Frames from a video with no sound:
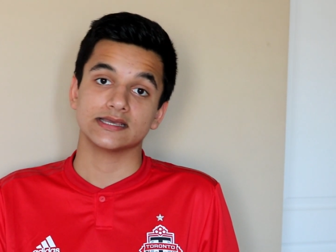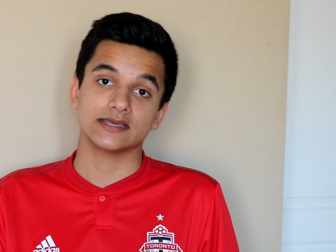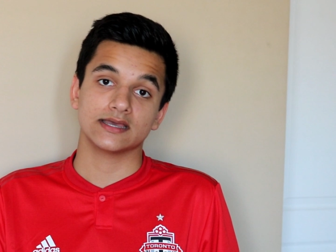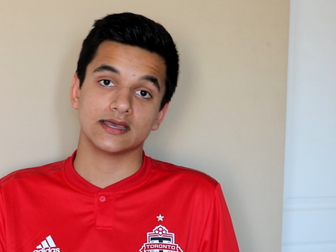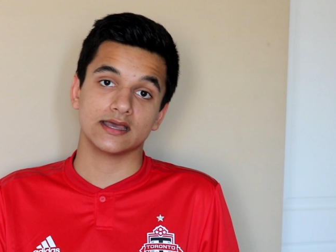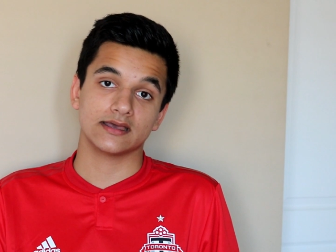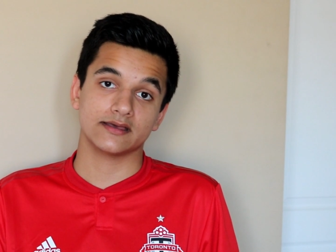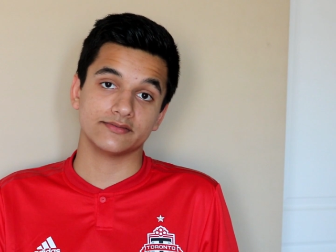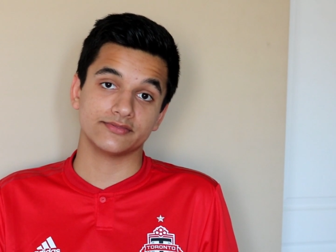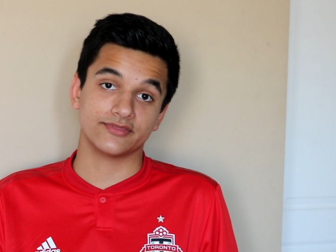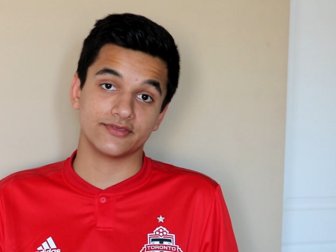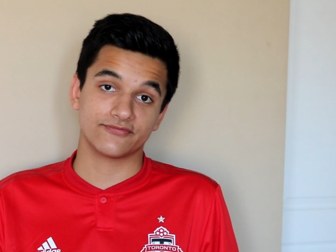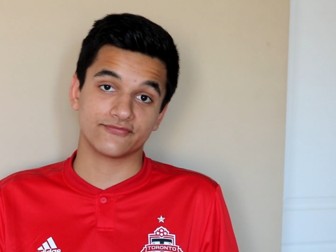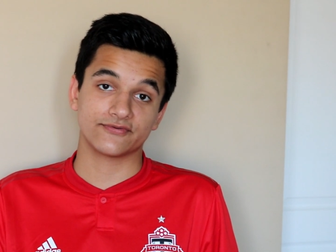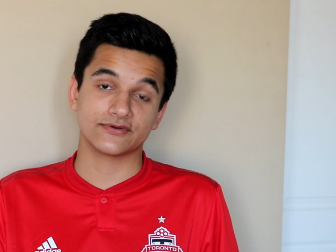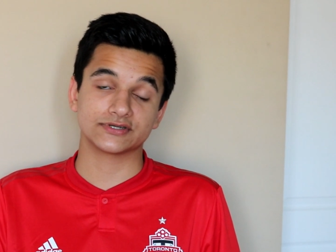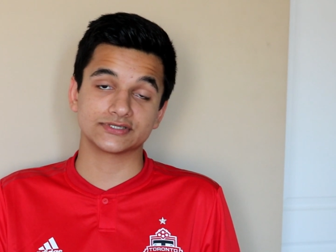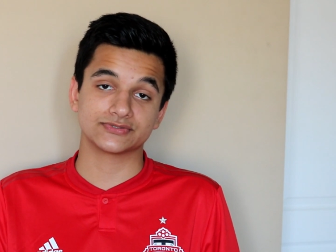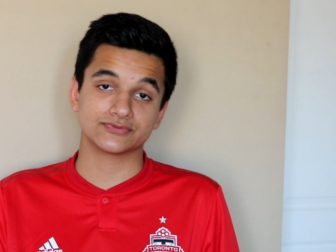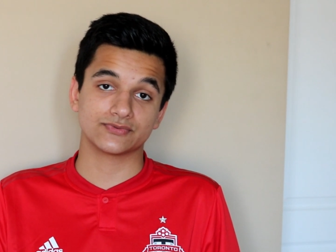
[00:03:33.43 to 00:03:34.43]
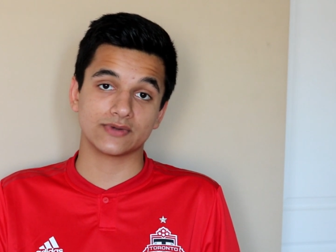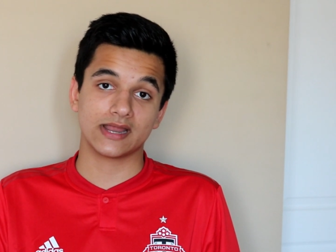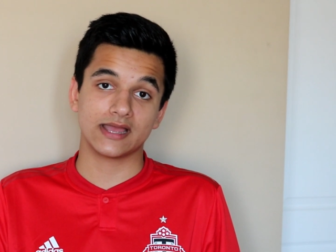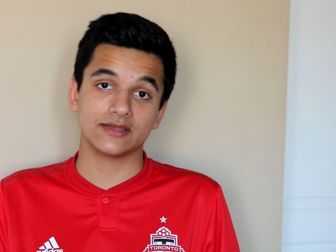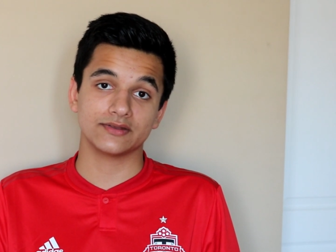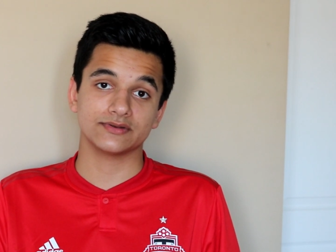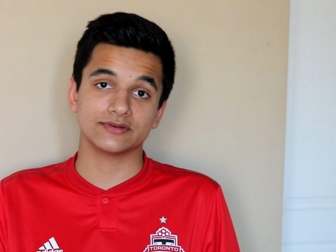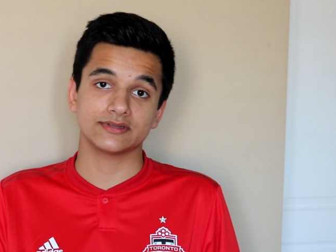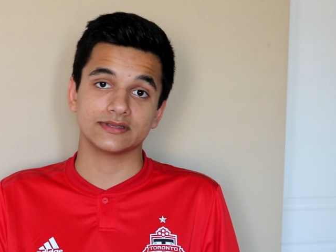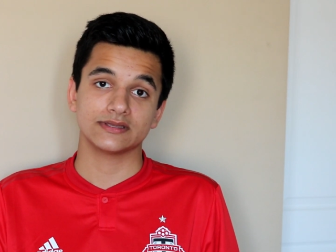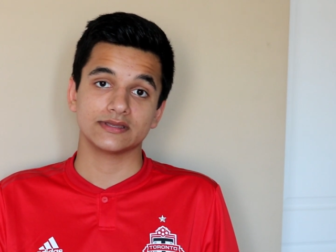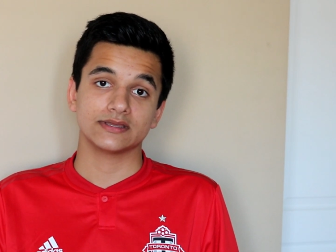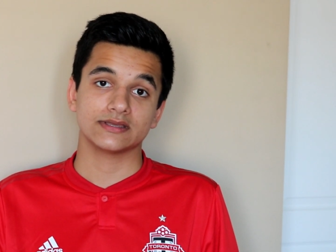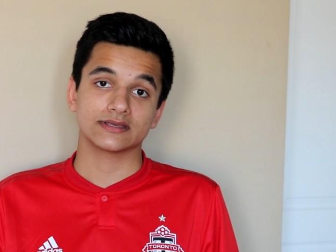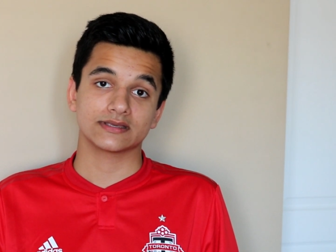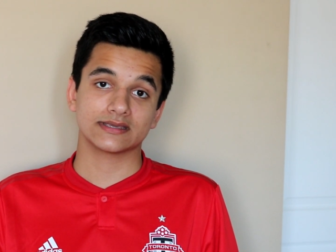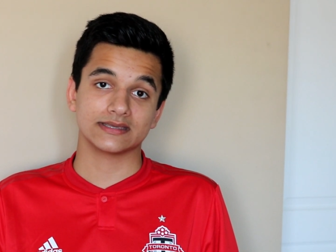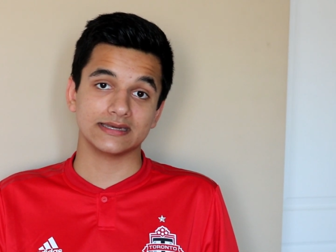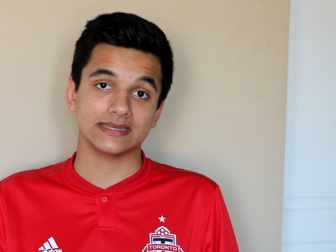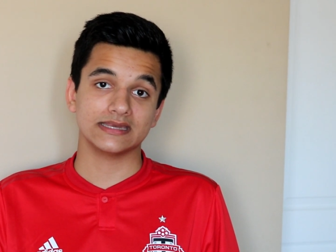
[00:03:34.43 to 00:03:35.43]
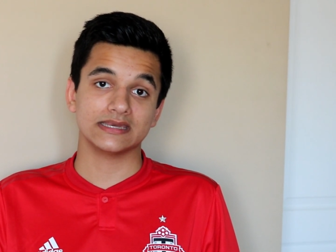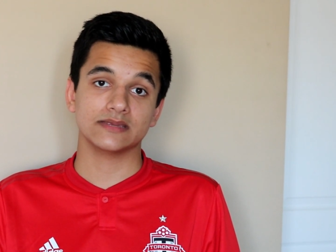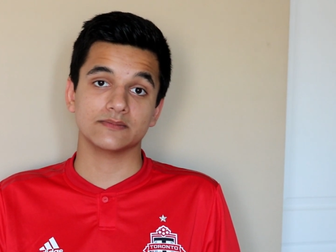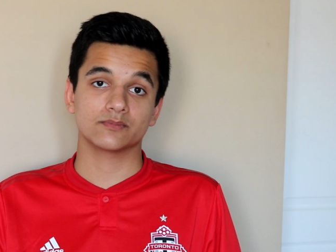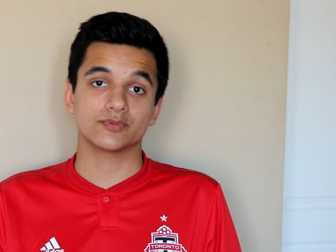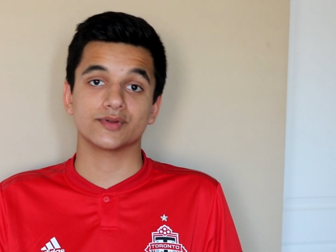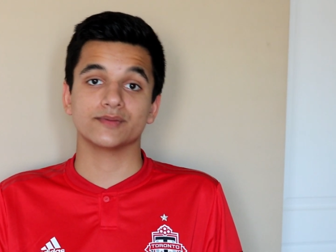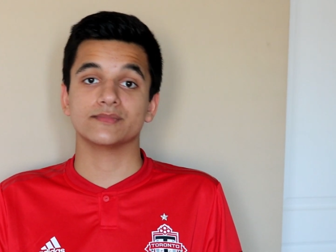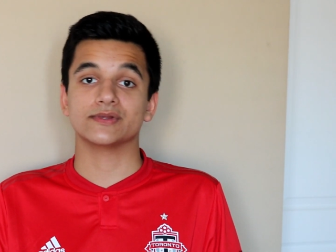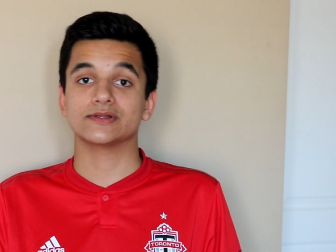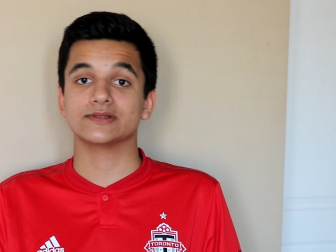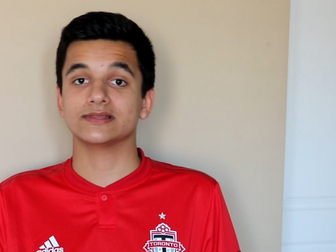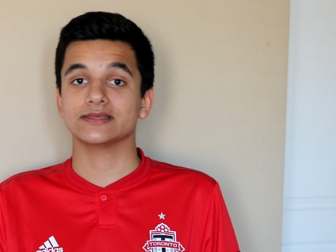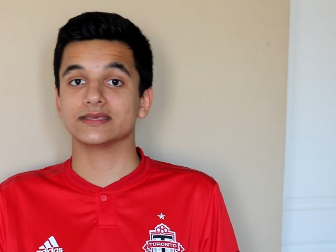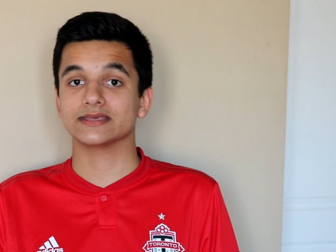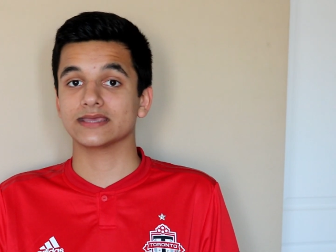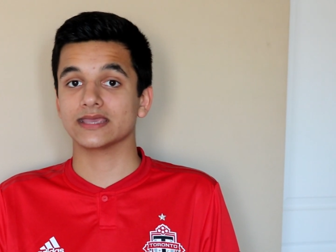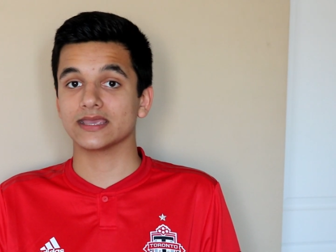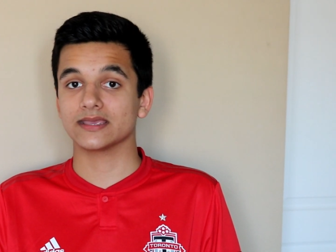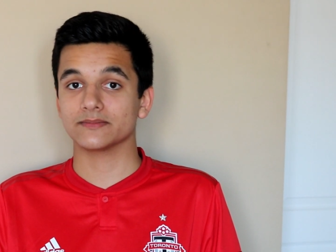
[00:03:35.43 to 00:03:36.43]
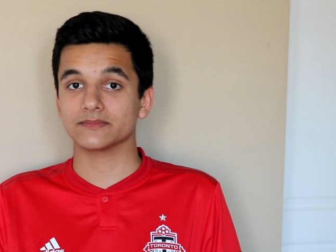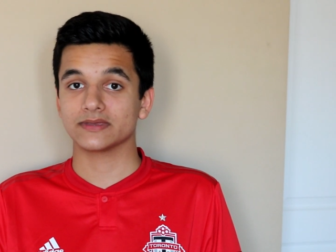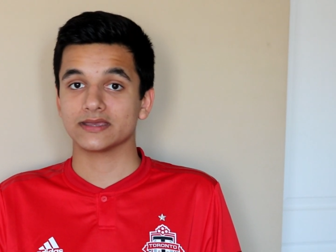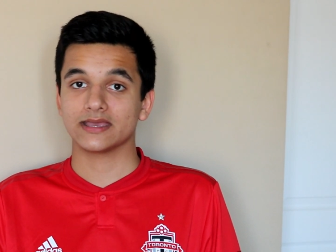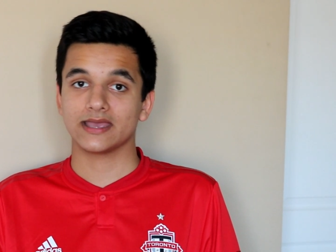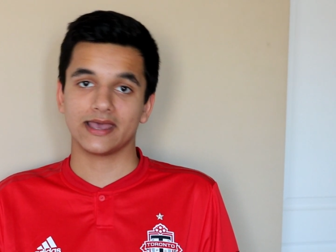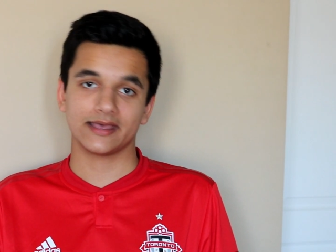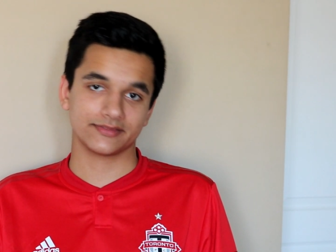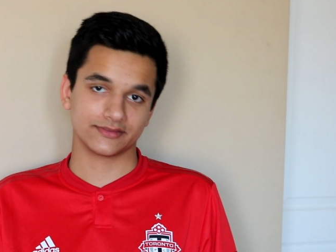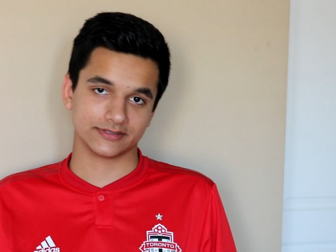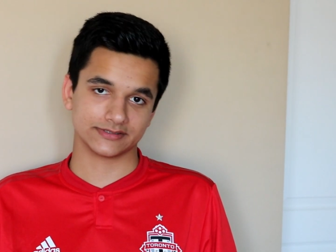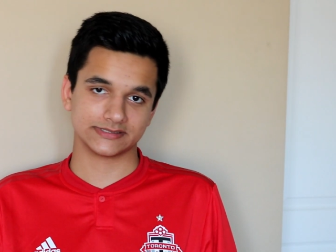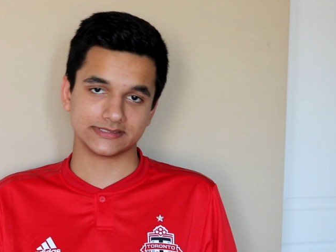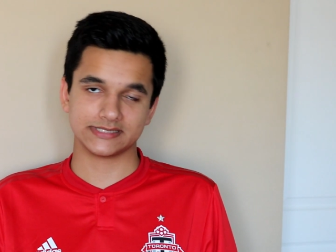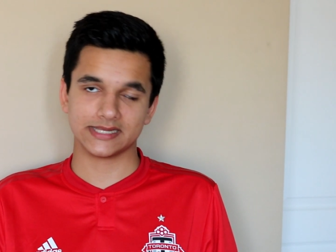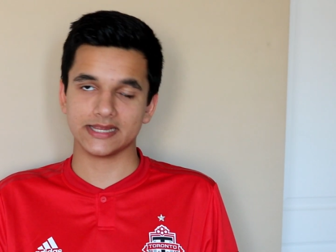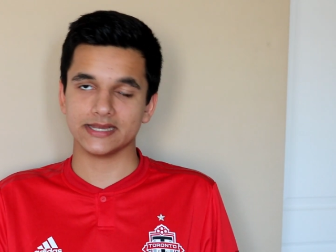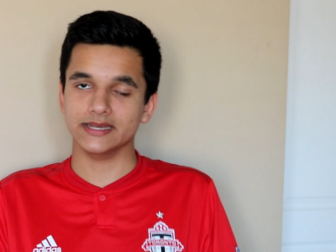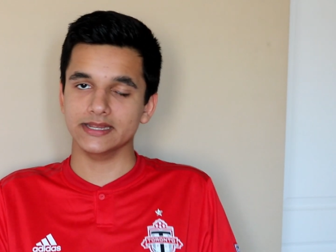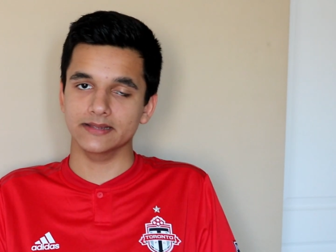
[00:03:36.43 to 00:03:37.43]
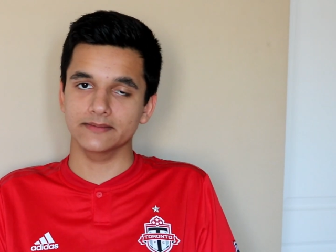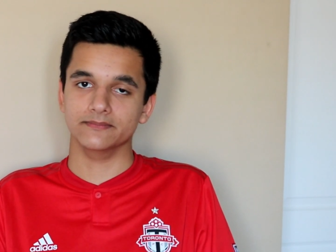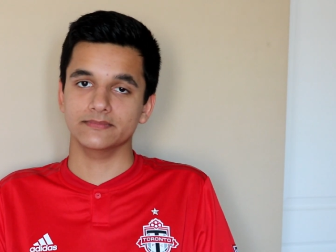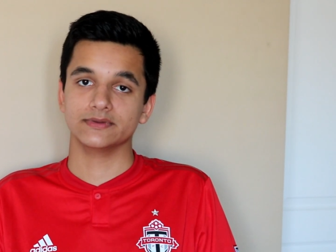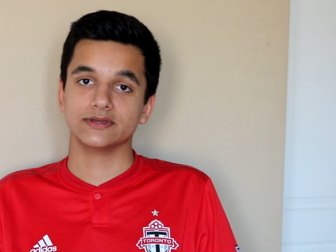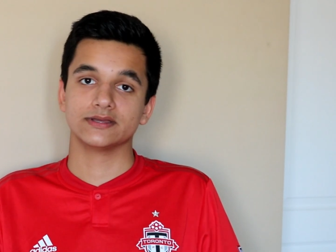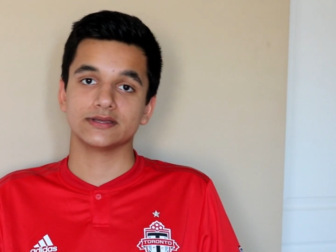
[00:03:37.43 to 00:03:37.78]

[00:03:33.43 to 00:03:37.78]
uh, the first round Canadian Premier League game at their stadium.